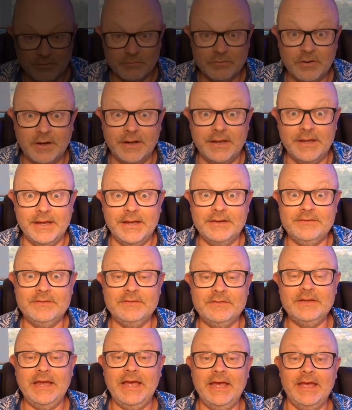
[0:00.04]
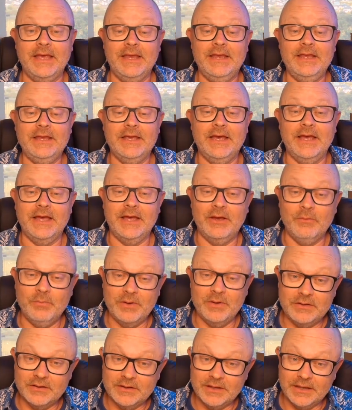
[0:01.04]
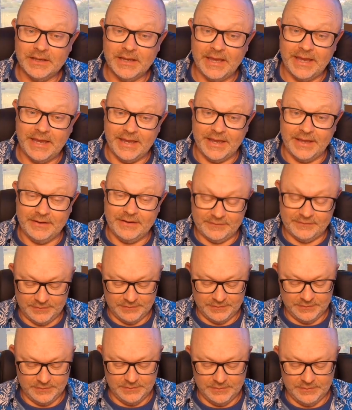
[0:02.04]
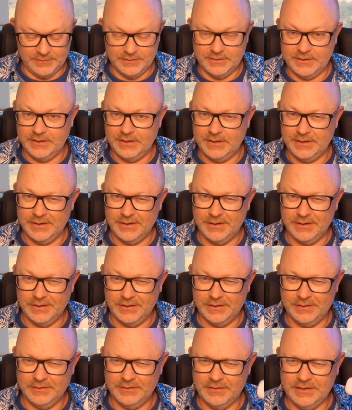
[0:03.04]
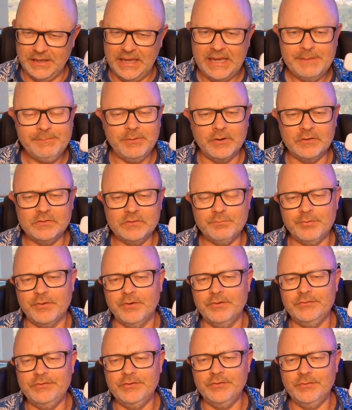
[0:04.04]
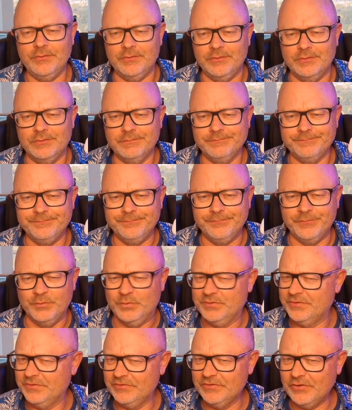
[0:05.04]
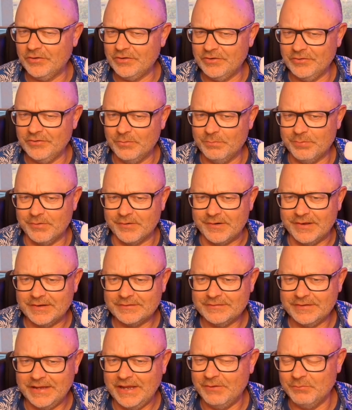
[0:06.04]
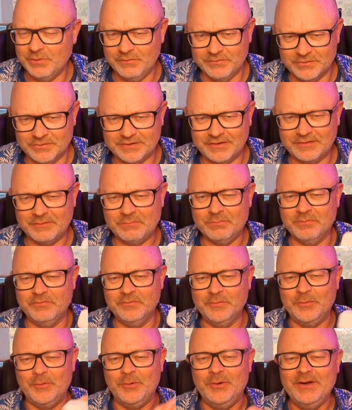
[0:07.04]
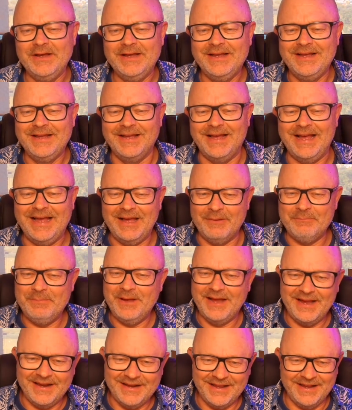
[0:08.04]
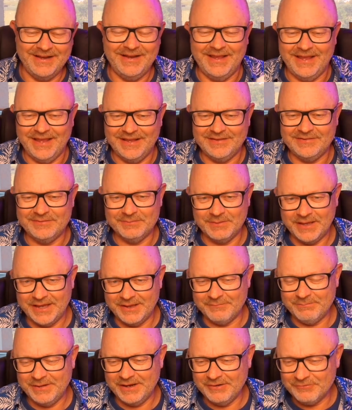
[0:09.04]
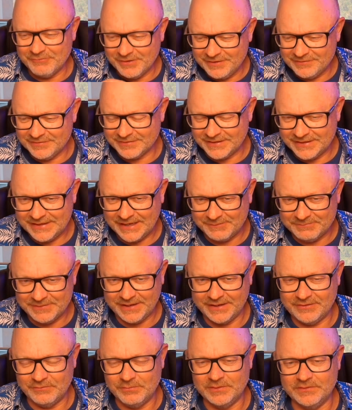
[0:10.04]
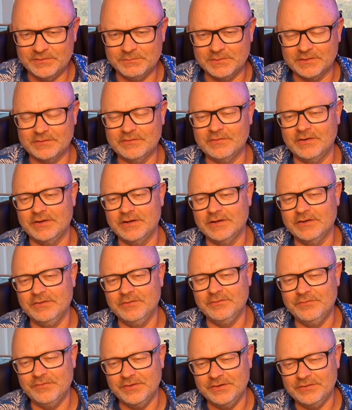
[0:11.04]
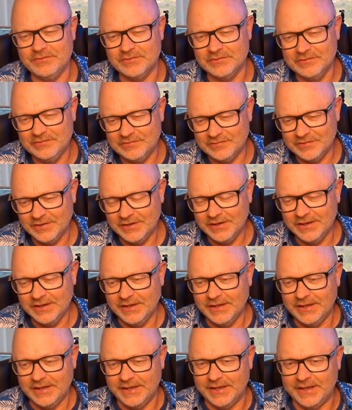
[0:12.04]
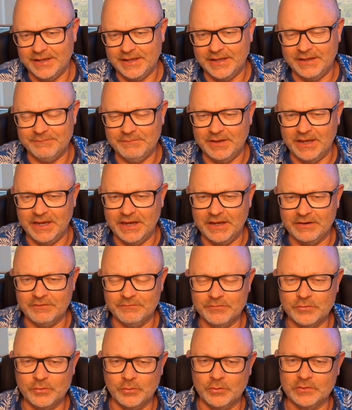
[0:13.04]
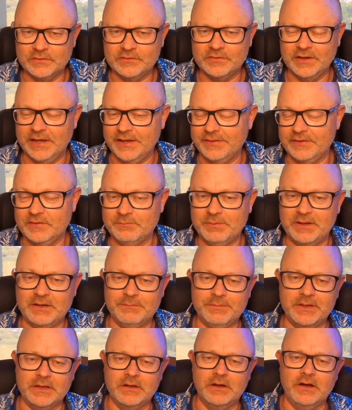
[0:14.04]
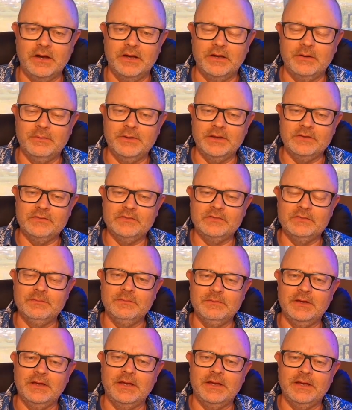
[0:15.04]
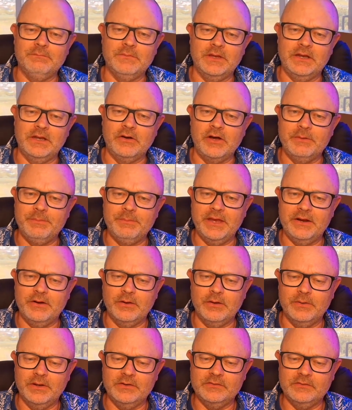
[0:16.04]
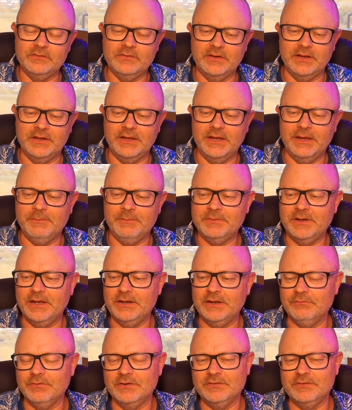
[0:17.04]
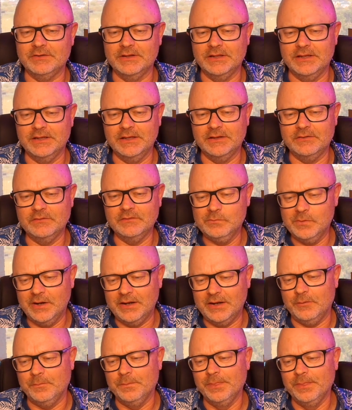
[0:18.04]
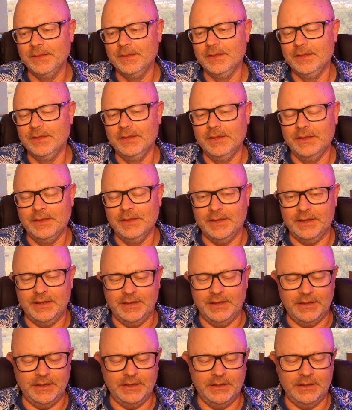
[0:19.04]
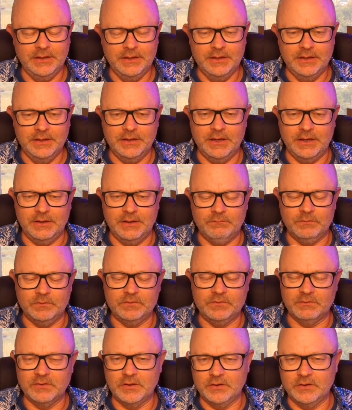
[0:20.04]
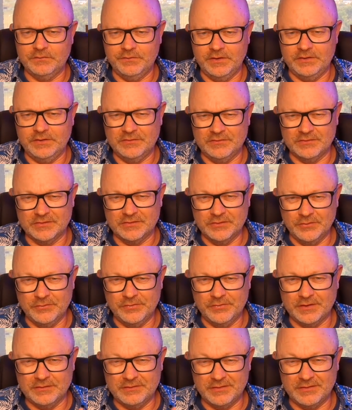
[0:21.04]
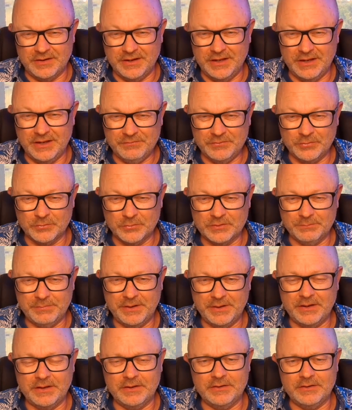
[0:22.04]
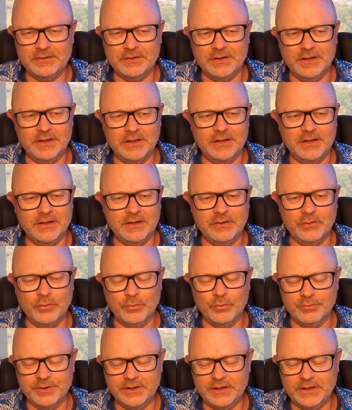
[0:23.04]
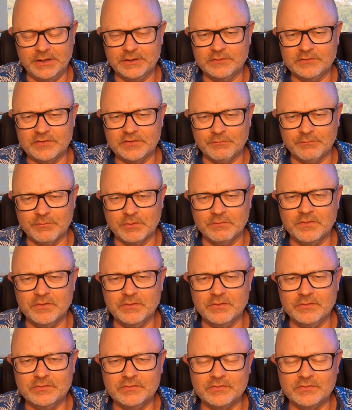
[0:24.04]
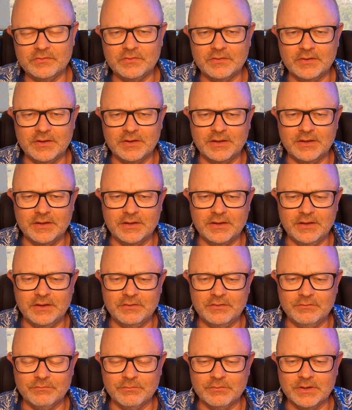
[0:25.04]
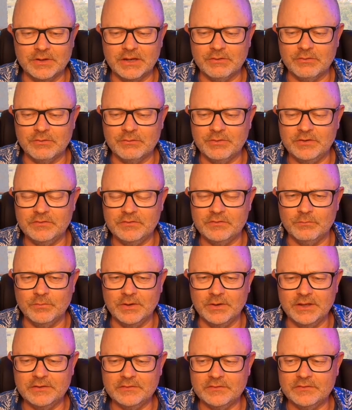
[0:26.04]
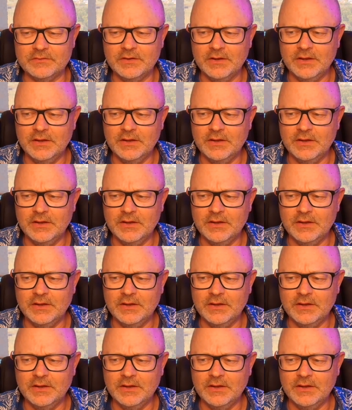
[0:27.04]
Right, today we're looking at the AirPods Pro 2, which is not a new product, and we've looked at it before, but it has been recently updated with some exciting new features. And of course, there's been a big iOS and iPadOS update recently as well. Some of those features include things that I have talked about already in some reviews in recent weeks.